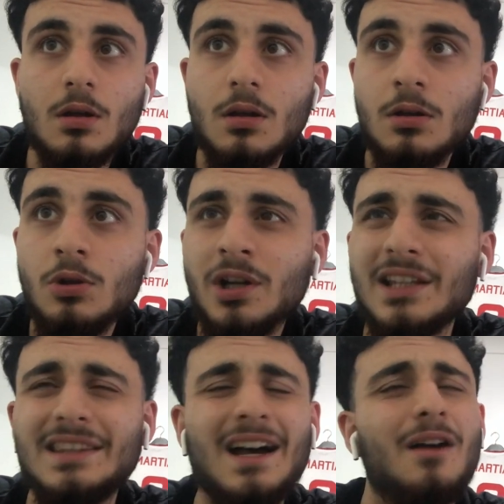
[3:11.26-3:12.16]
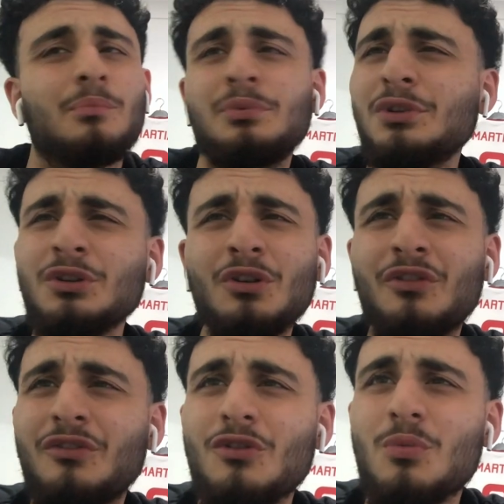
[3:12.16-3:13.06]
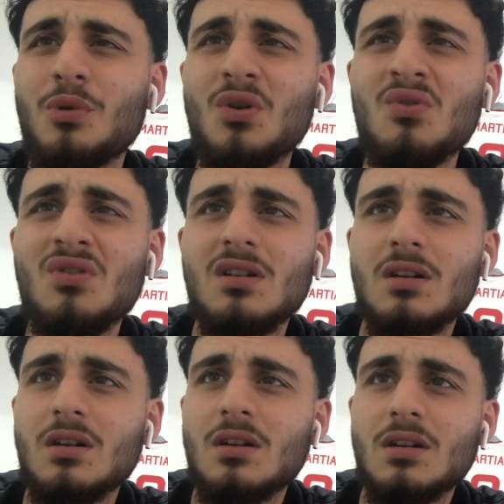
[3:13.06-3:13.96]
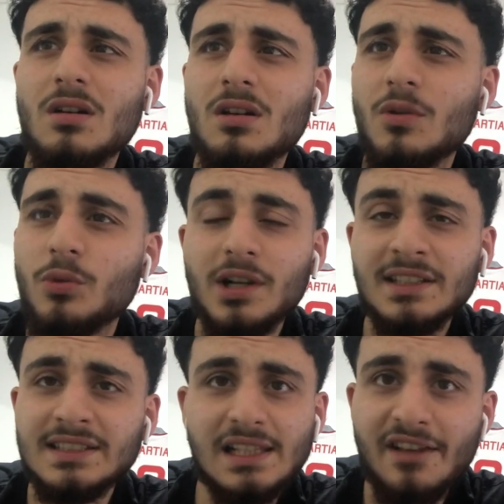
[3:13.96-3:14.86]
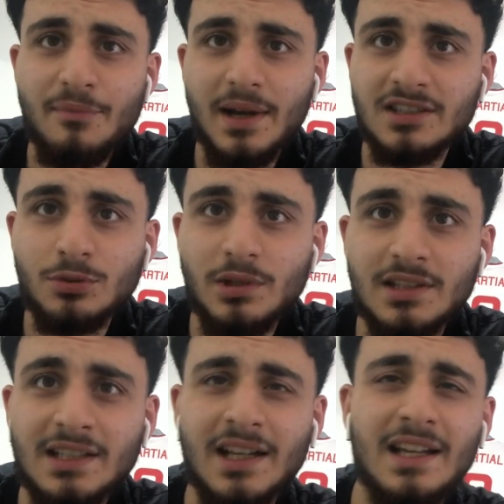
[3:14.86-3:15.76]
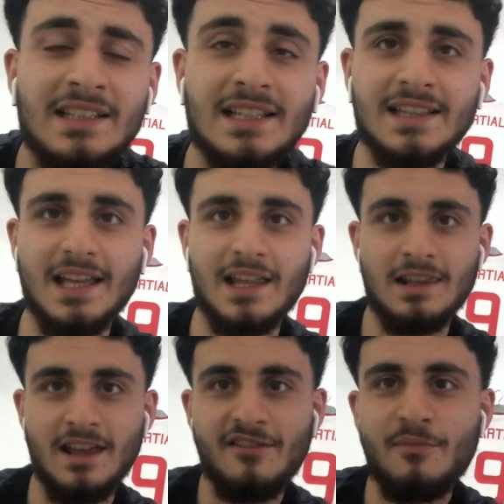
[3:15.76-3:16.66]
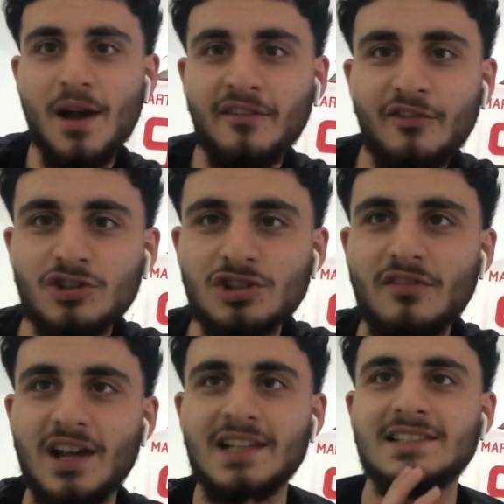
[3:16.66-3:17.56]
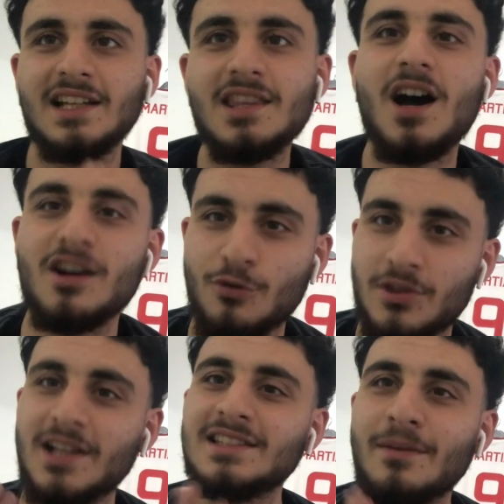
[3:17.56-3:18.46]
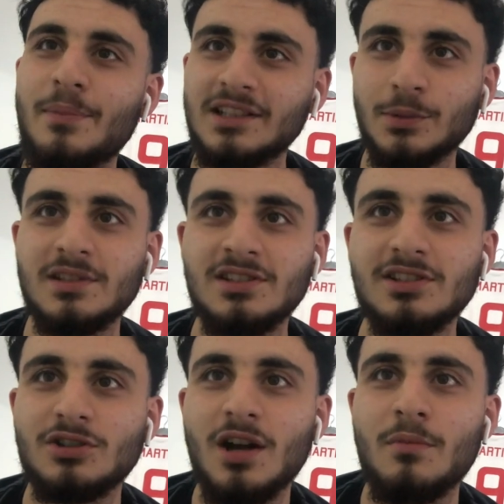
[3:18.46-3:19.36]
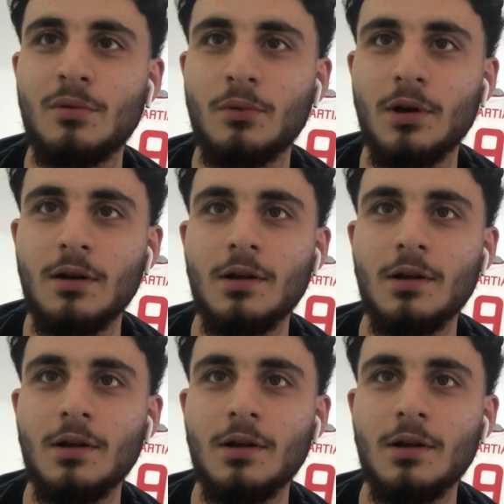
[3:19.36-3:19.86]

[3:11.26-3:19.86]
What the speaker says: Look at that, beautiful, bro. We don't see left backs doing it. It's like the left back version of Alexander Arnold. That's the best way to describe him, bro.